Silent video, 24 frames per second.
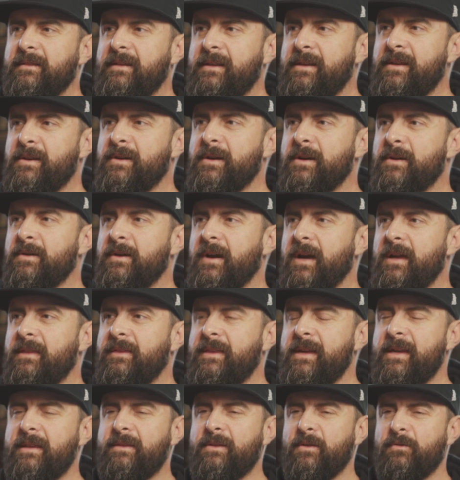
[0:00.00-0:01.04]
You know, I
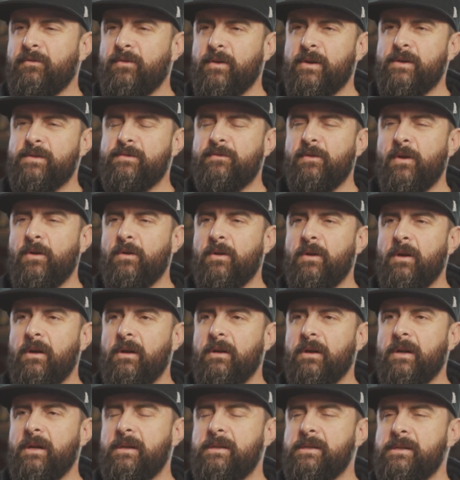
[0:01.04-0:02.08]
think the first phone
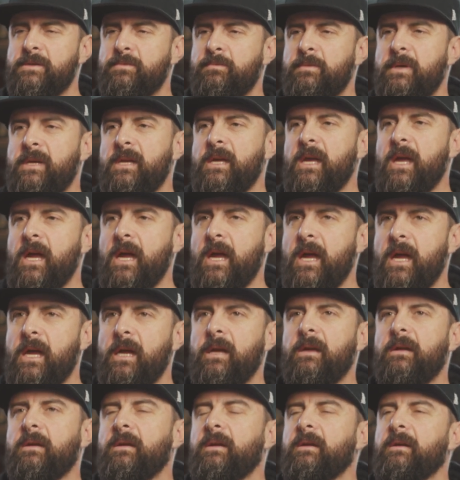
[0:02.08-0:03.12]
call can just be,
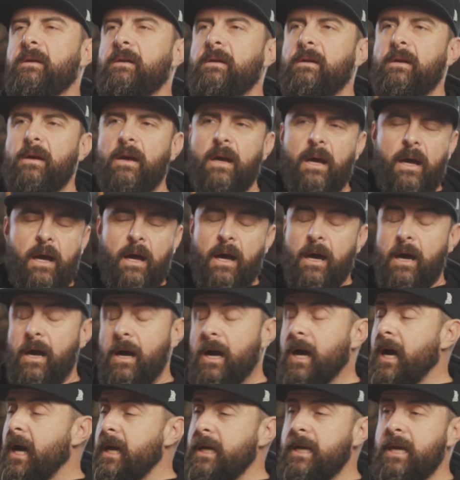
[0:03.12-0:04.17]
hey,
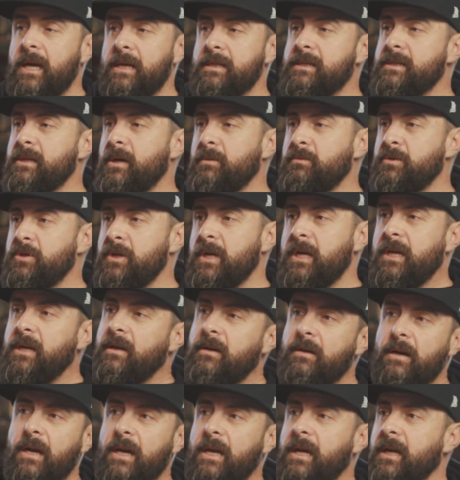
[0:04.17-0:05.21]
I can't stop
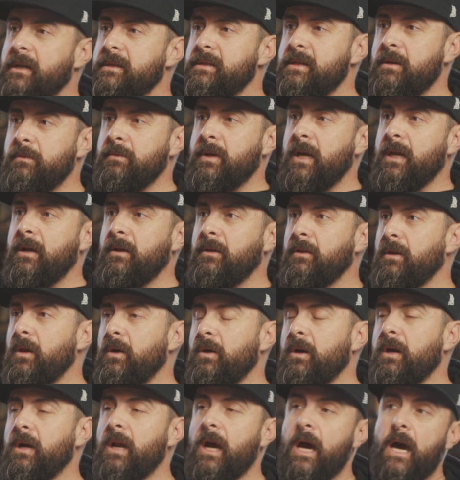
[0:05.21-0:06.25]
drinking or I can't stop getting
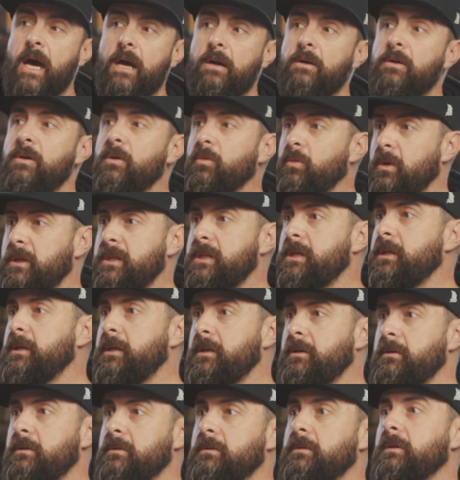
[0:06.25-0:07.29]
loaded. I don't know what to
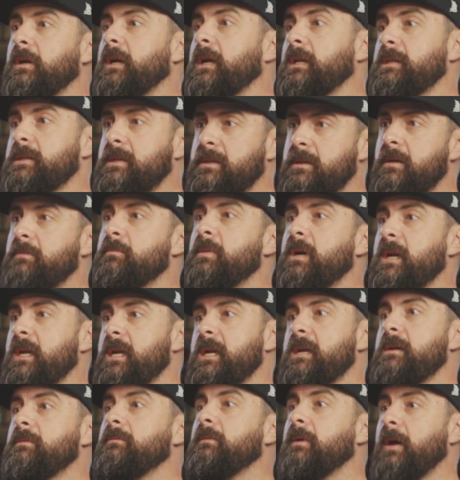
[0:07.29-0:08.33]
do. Can
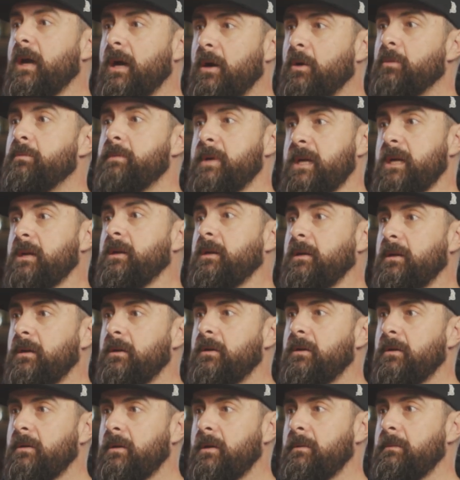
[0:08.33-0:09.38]
somebody help me?
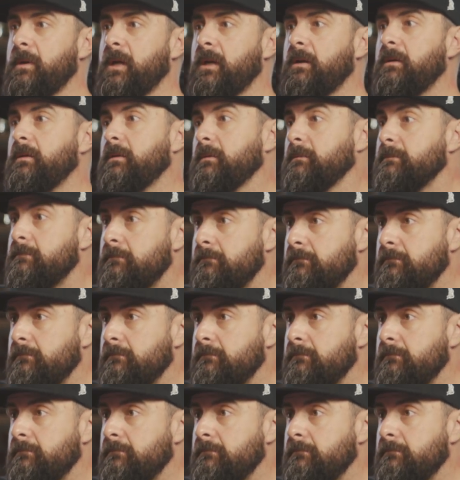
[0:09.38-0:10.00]
You know what I mean? Right.